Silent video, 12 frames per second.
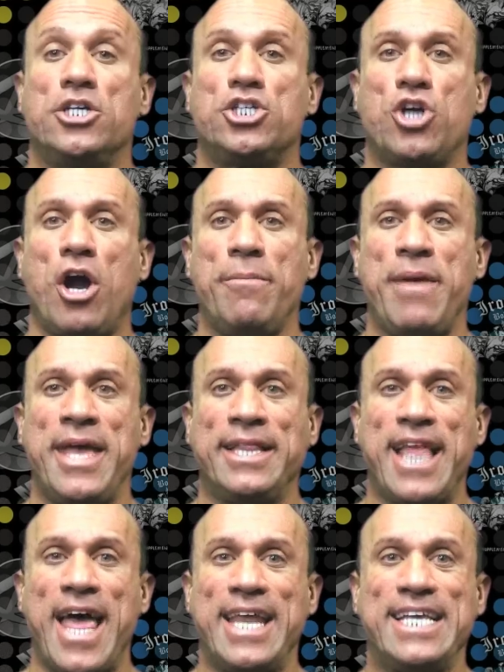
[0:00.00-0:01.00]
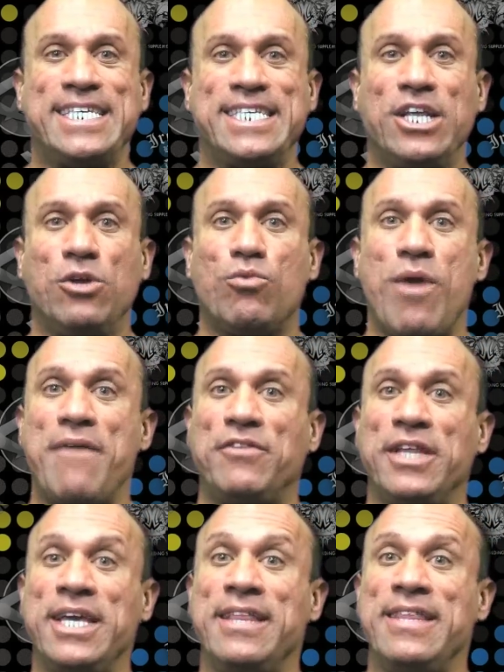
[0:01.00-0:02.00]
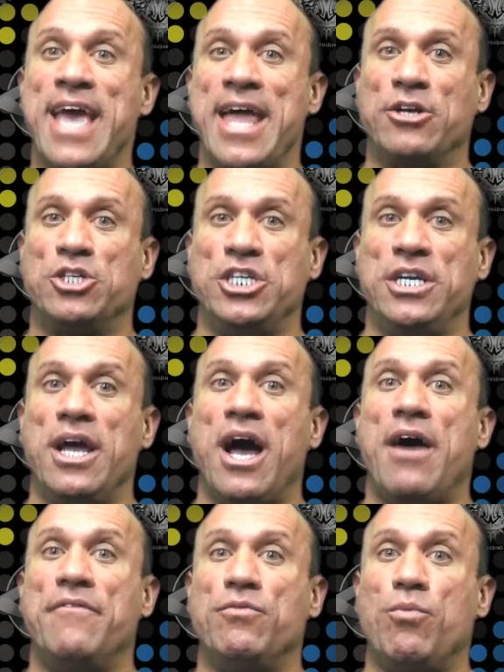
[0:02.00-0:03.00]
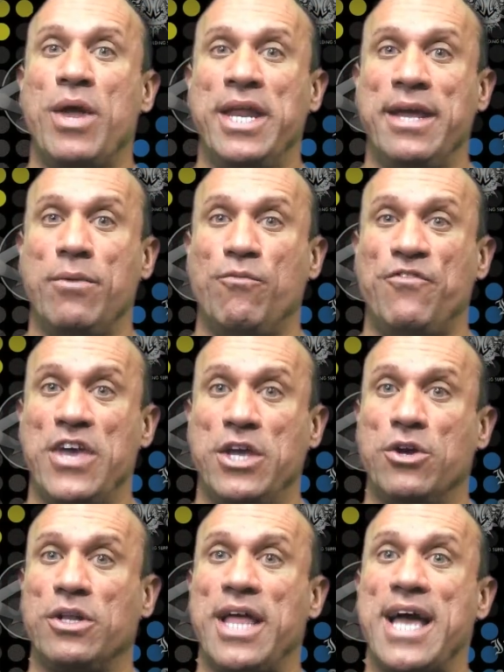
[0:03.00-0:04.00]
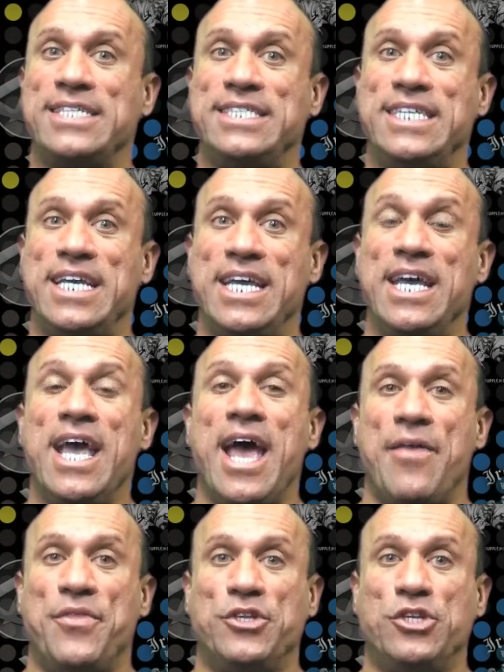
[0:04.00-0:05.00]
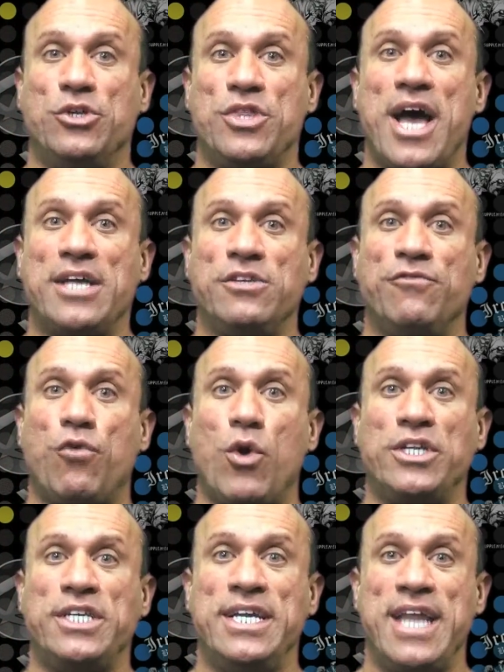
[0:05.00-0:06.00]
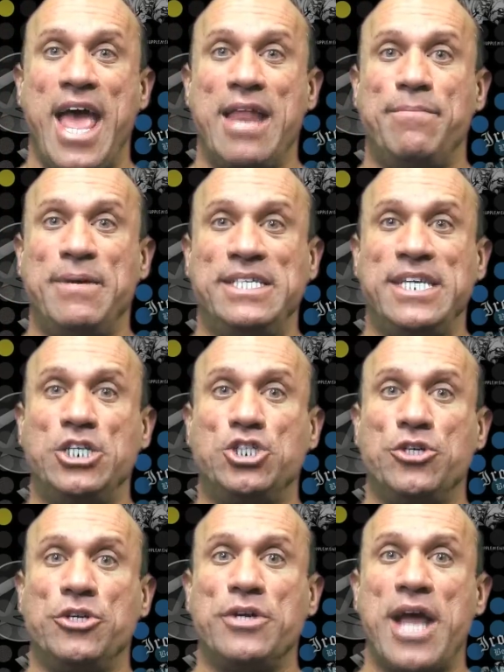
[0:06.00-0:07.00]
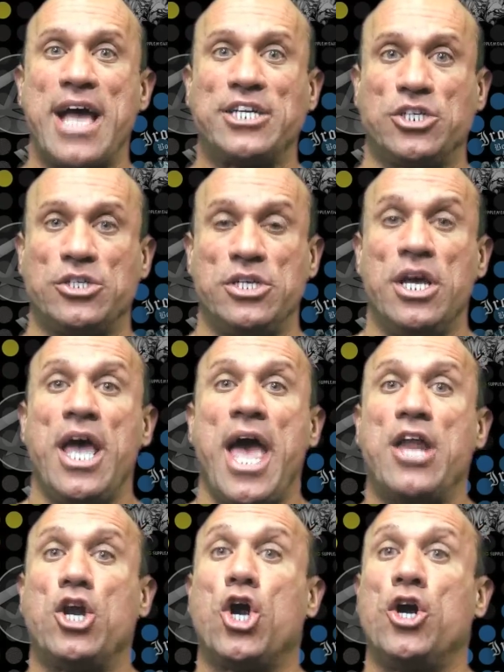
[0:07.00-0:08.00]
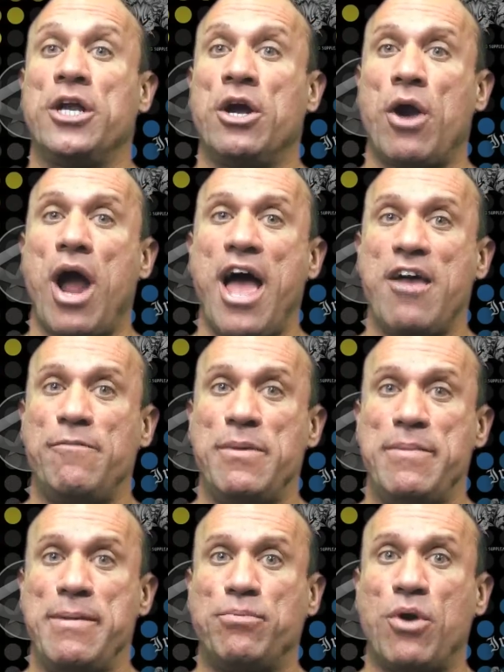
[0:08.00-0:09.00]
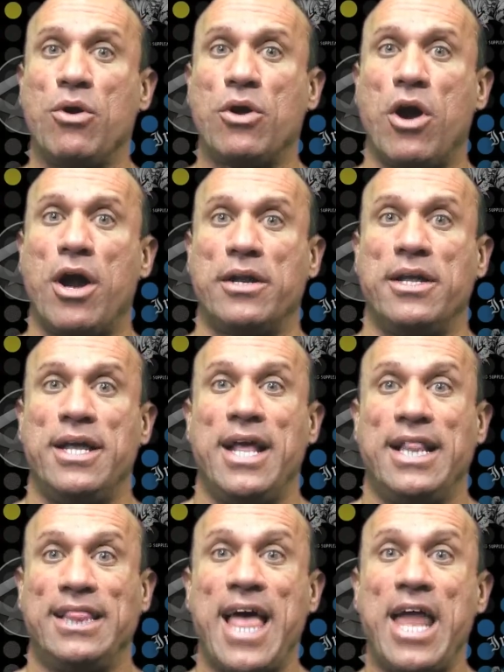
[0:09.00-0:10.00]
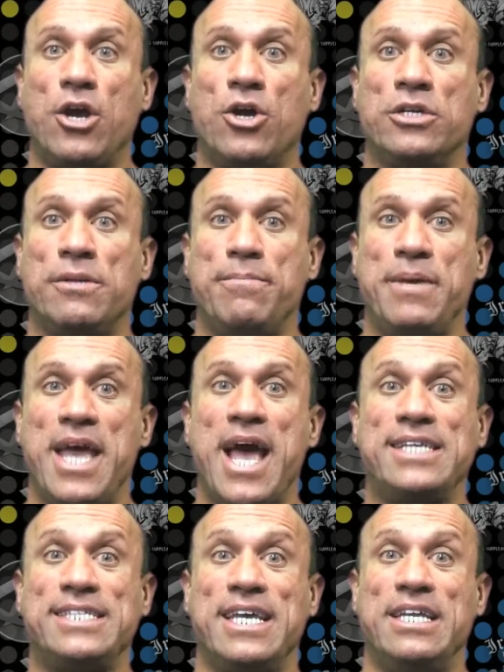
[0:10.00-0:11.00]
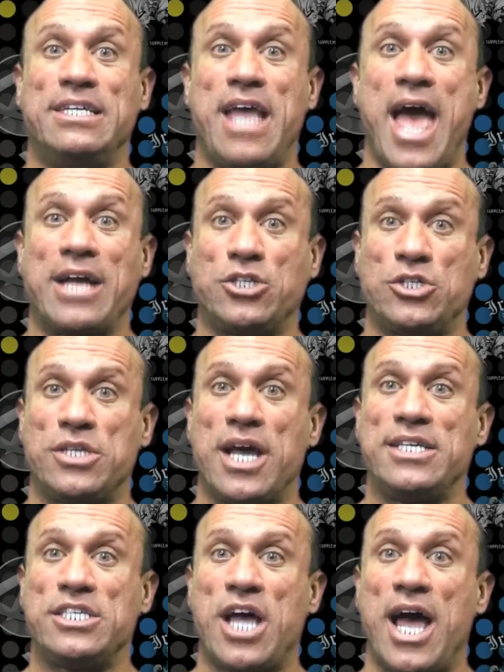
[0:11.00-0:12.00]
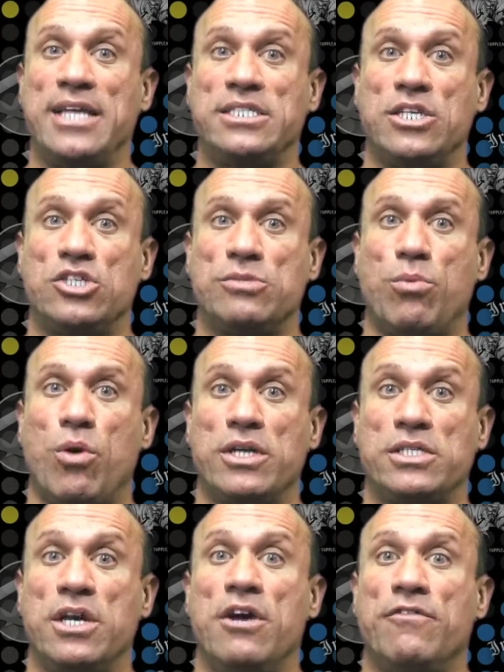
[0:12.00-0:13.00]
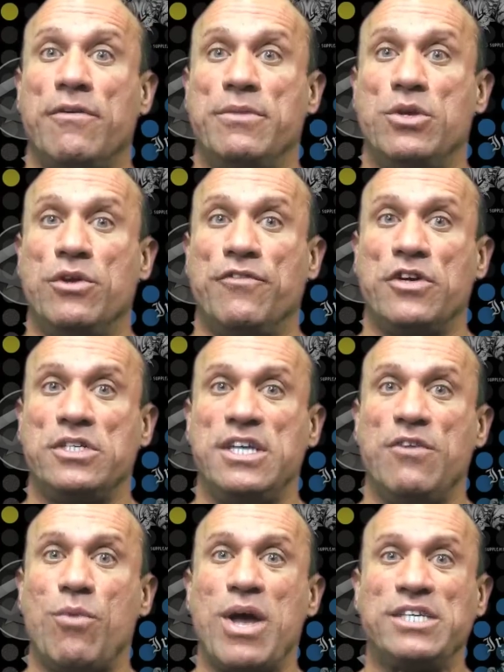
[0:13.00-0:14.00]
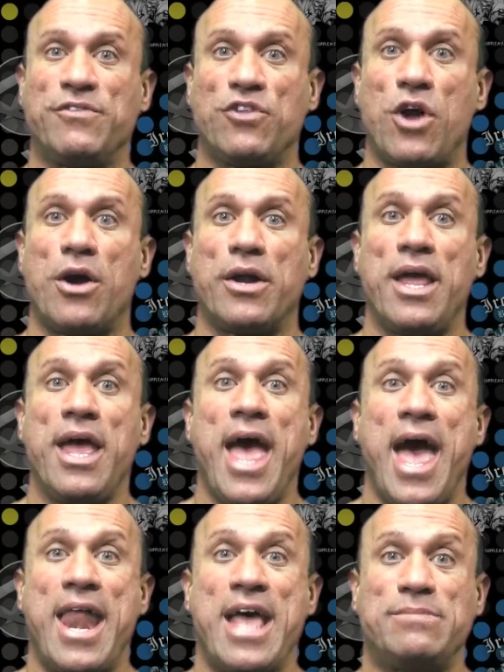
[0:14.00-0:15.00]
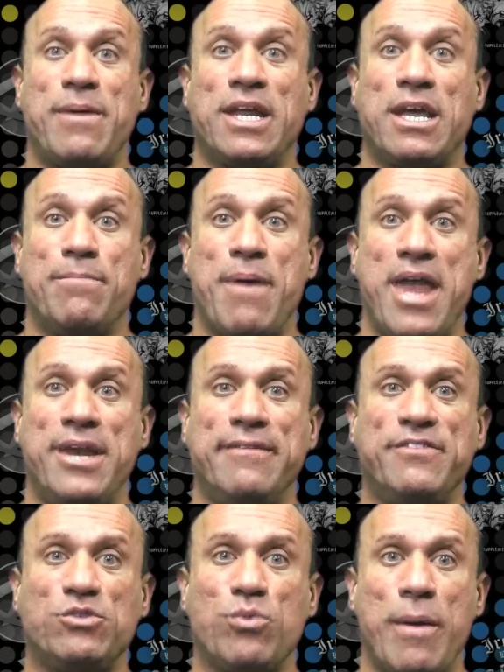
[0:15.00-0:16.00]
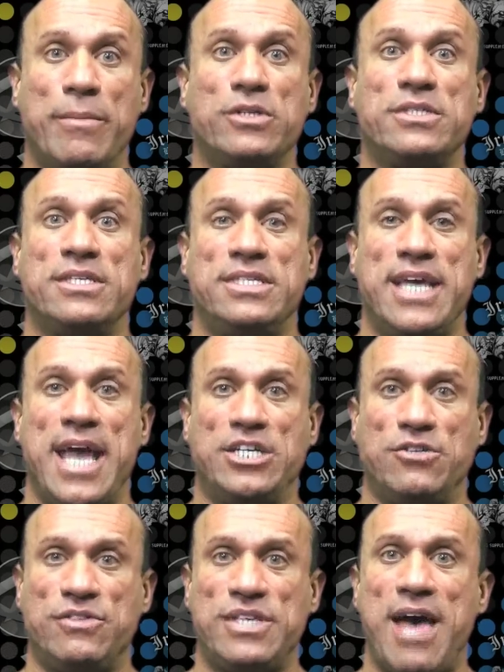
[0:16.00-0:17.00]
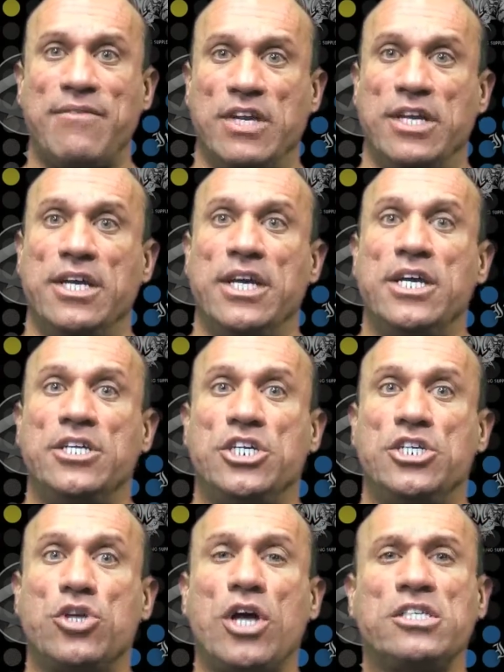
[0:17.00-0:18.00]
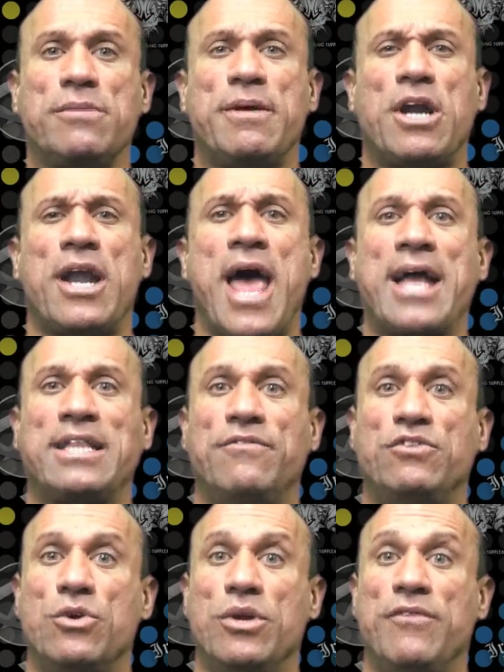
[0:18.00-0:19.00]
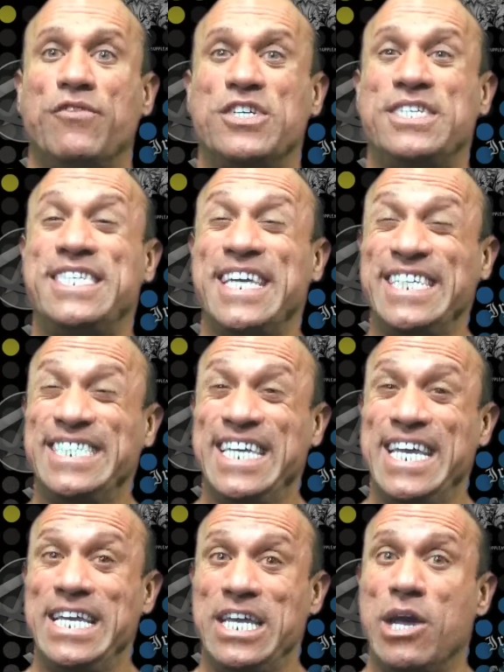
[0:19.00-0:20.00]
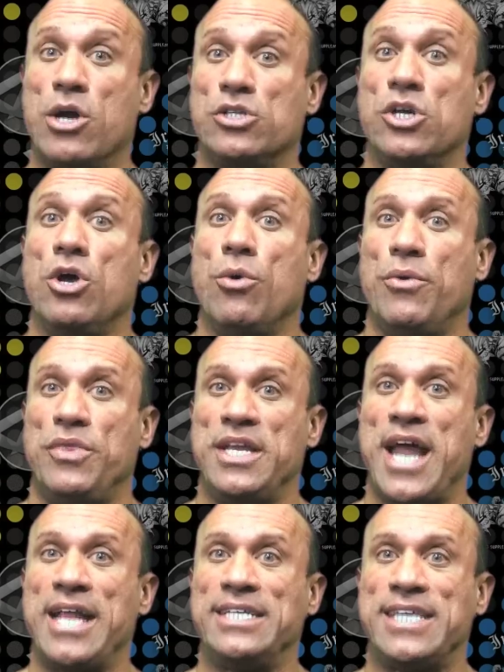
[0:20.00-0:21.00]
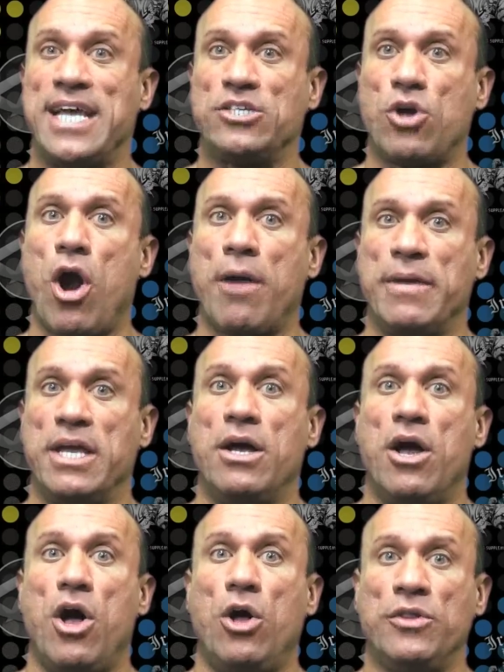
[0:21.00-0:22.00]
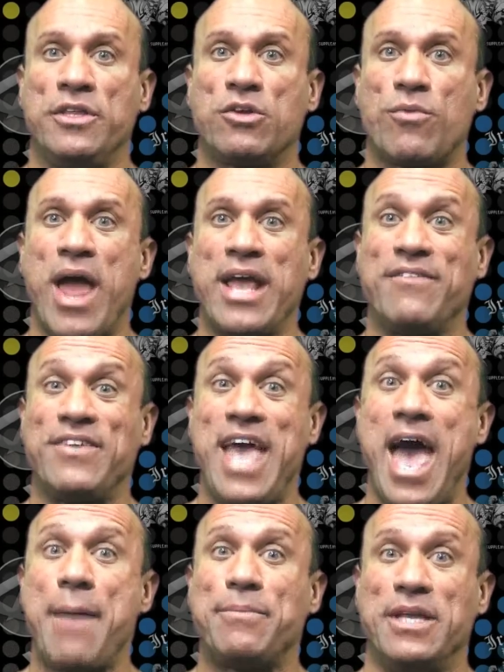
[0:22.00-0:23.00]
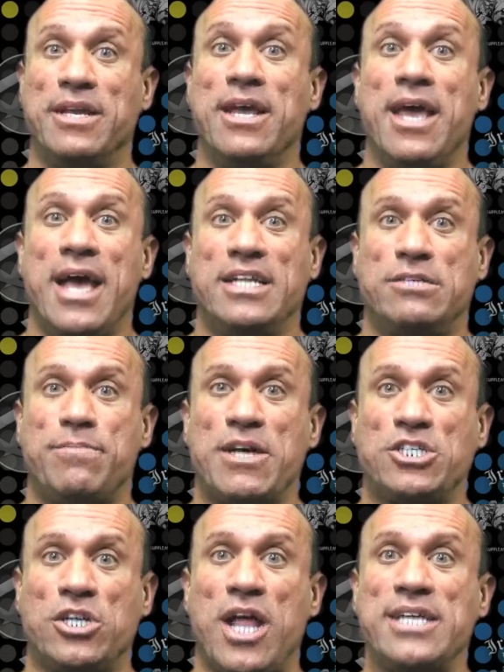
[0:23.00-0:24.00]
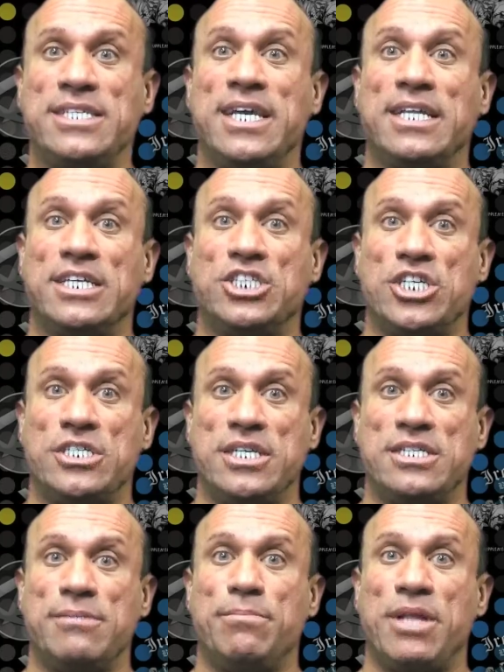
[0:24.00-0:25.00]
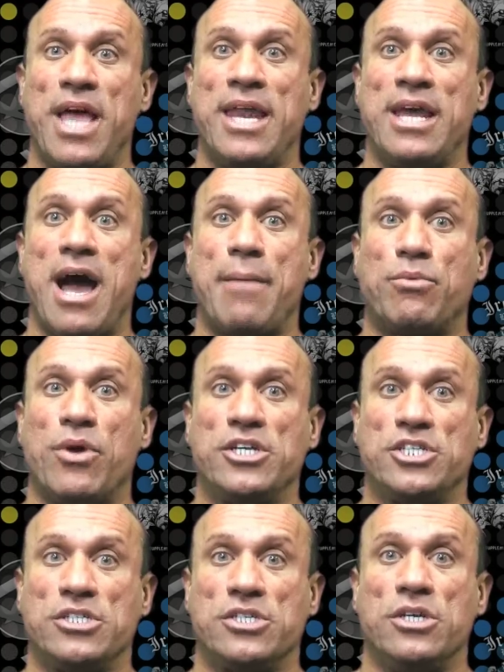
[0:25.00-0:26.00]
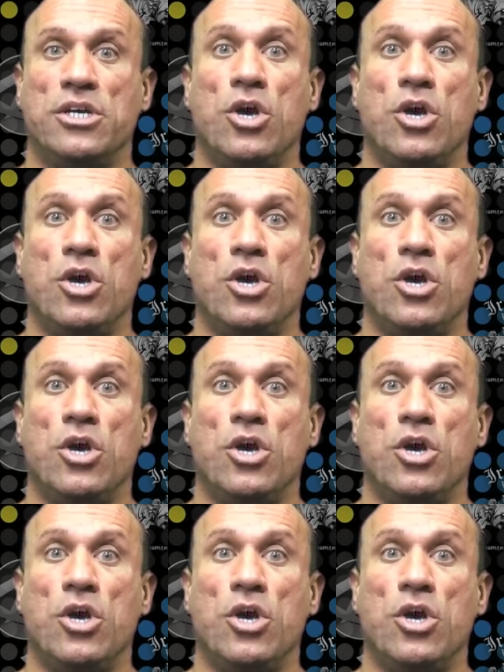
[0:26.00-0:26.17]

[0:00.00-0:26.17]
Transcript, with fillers: Charmaine Lett is still reveling in the energy of winning Figure Class D at the 2014 NPC Junior Nationals and earning her IFBB Pro card. Lett earned a BS in exercise science and sports from the University of West Florida and has been a competitive swimmer since the age of seven. She's also been on active duty for 16 years with the United States Army, holding the rank of captain and specializing in logistics and planning operations.